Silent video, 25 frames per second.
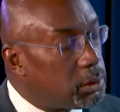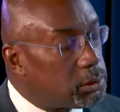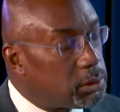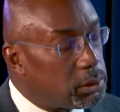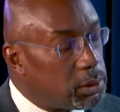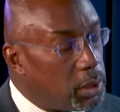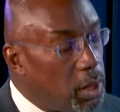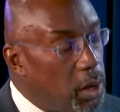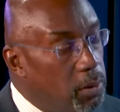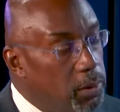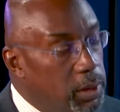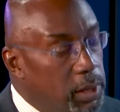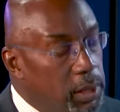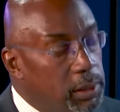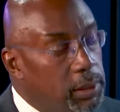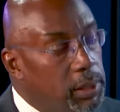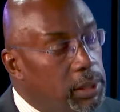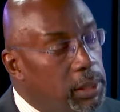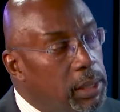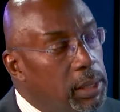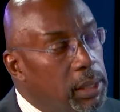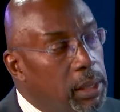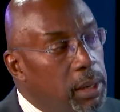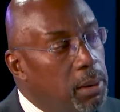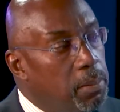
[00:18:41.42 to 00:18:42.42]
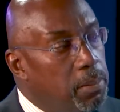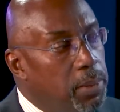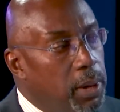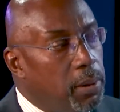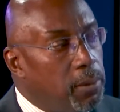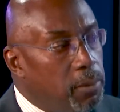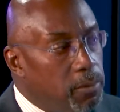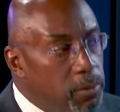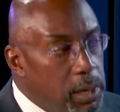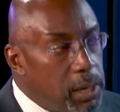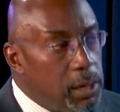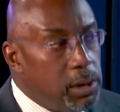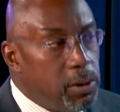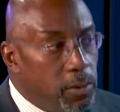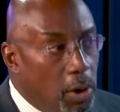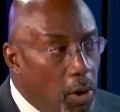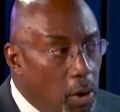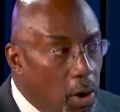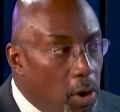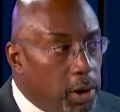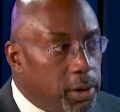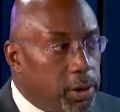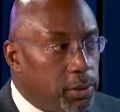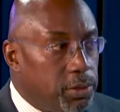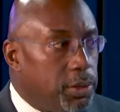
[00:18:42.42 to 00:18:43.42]
slow it. But we
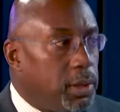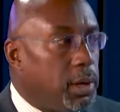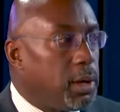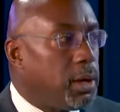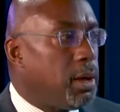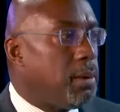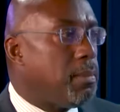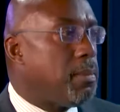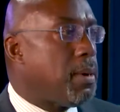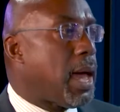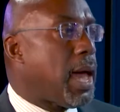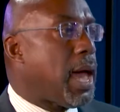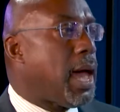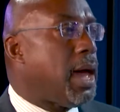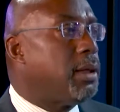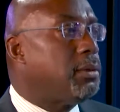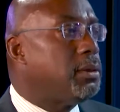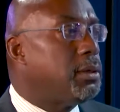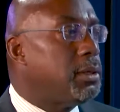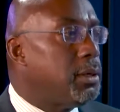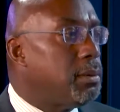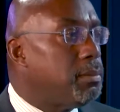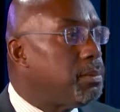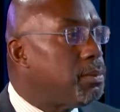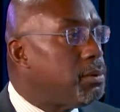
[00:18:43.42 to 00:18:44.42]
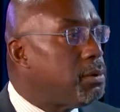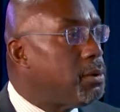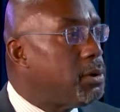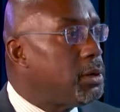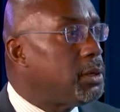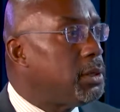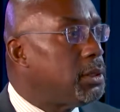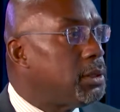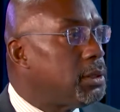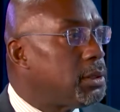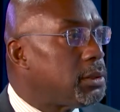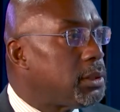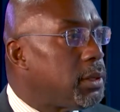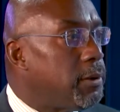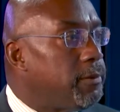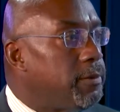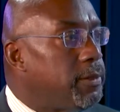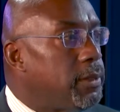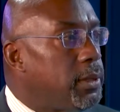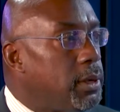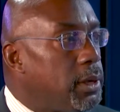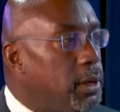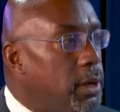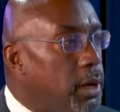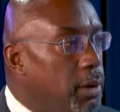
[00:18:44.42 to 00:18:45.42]
ought to think about the importance
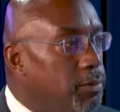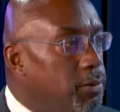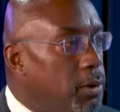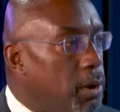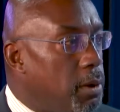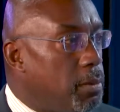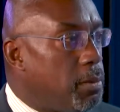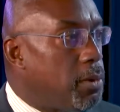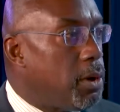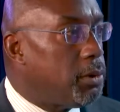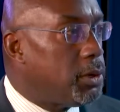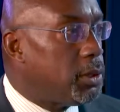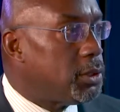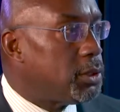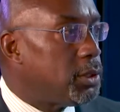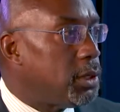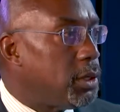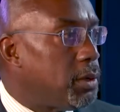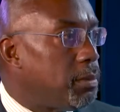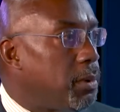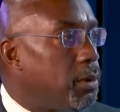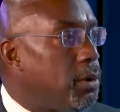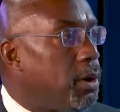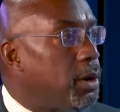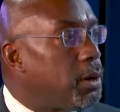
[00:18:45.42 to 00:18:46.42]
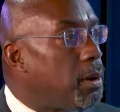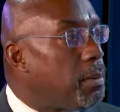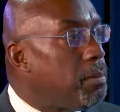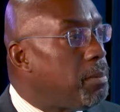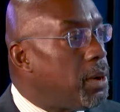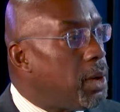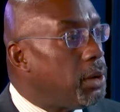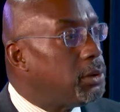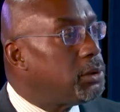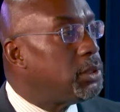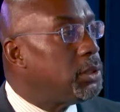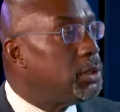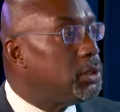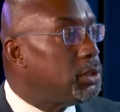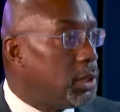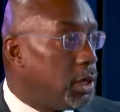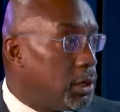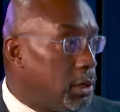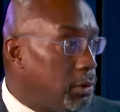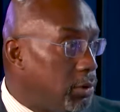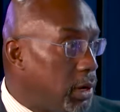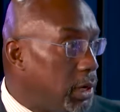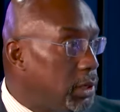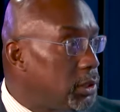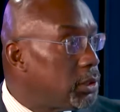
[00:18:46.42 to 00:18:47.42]
of home ownership on a
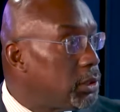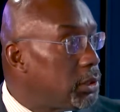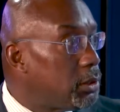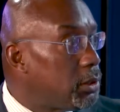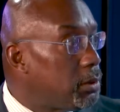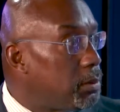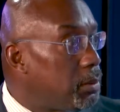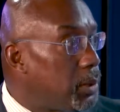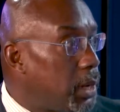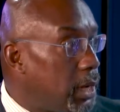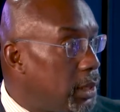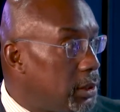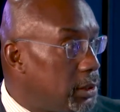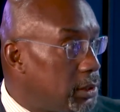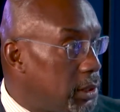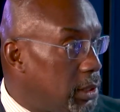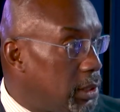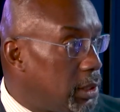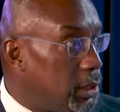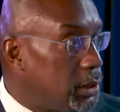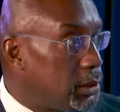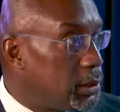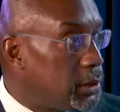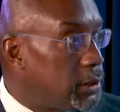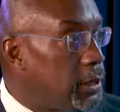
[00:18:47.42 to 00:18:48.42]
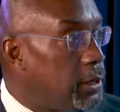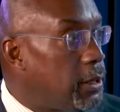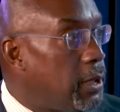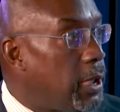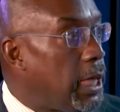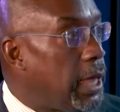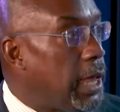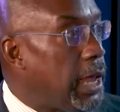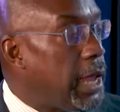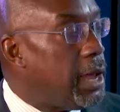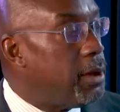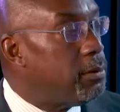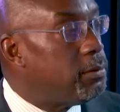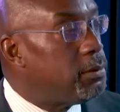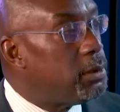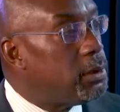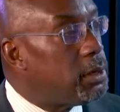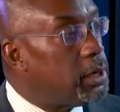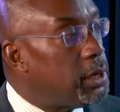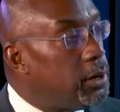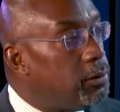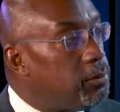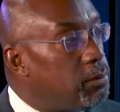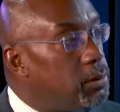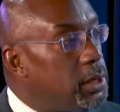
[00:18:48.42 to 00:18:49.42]
multi-generational basis. And
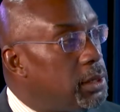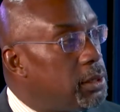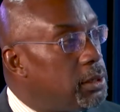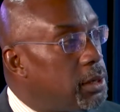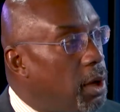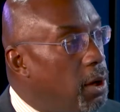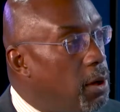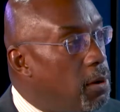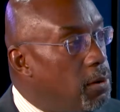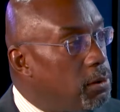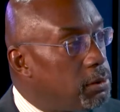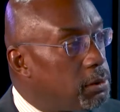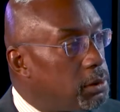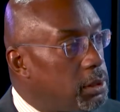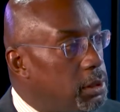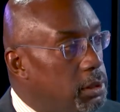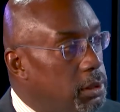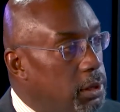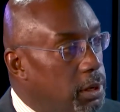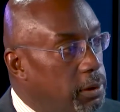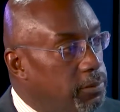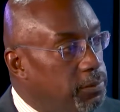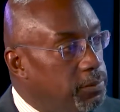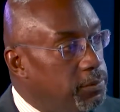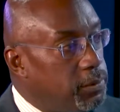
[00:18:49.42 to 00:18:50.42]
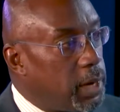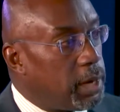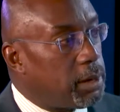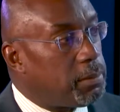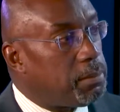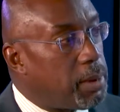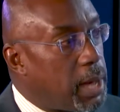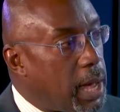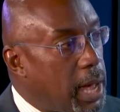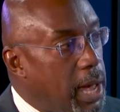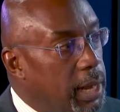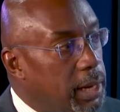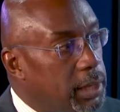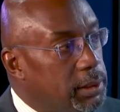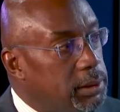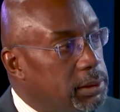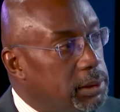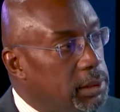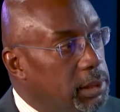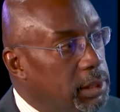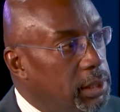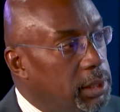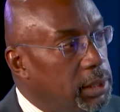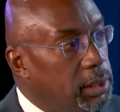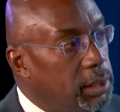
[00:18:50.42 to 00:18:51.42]
if we don't affect
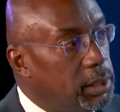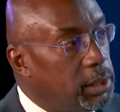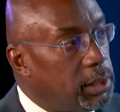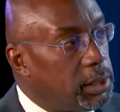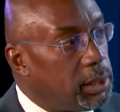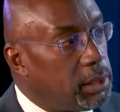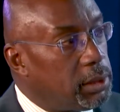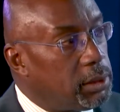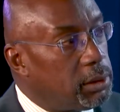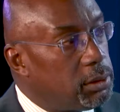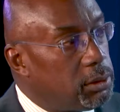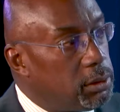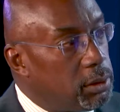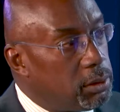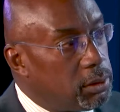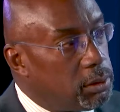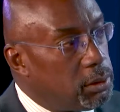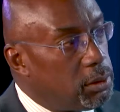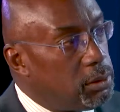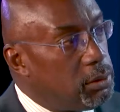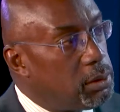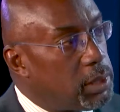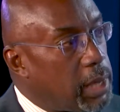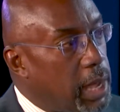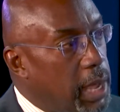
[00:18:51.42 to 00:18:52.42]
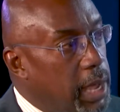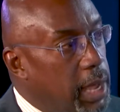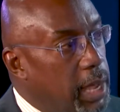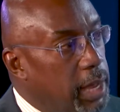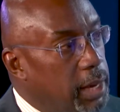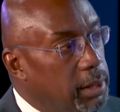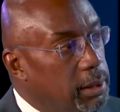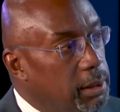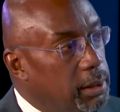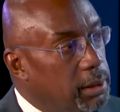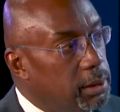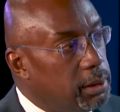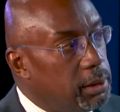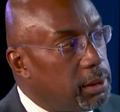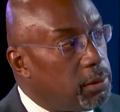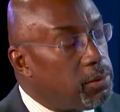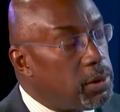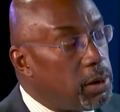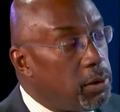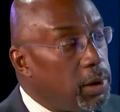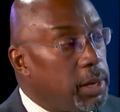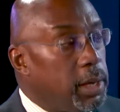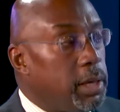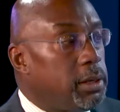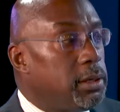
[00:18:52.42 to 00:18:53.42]
policy to do that, then we're
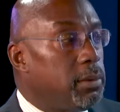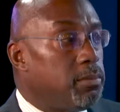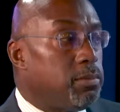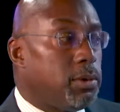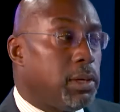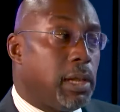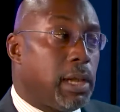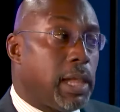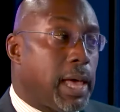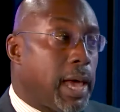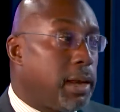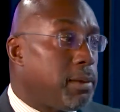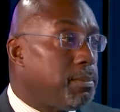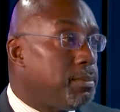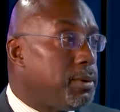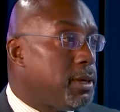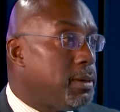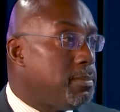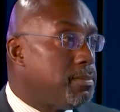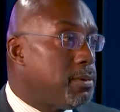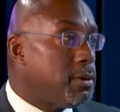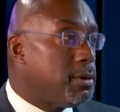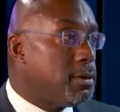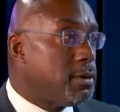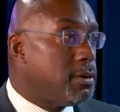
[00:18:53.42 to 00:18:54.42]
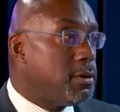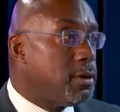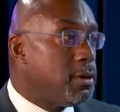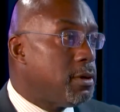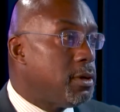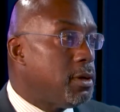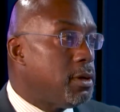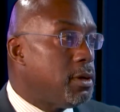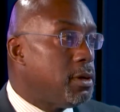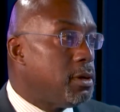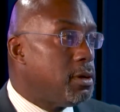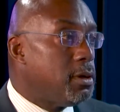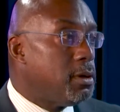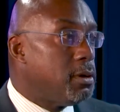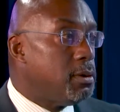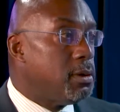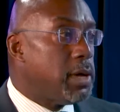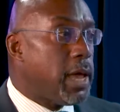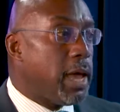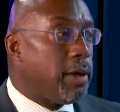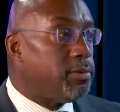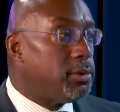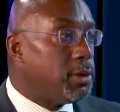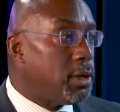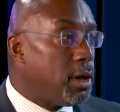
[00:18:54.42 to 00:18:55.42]
going to end up with a lot of people who
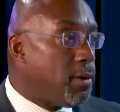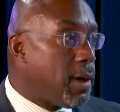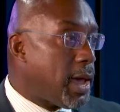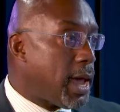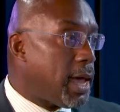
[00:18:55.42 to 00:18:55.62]
have no